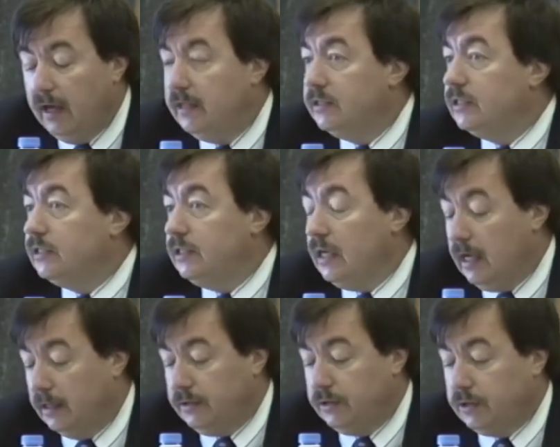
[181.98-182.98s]
a
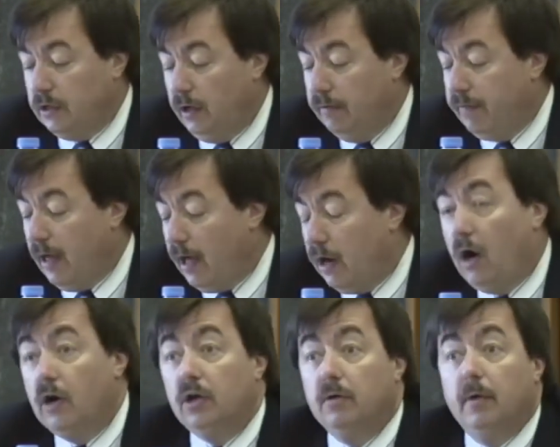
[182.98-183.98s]
sense of that
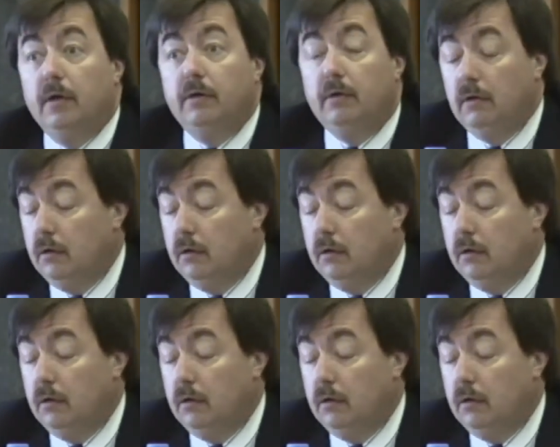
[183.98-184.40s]
argument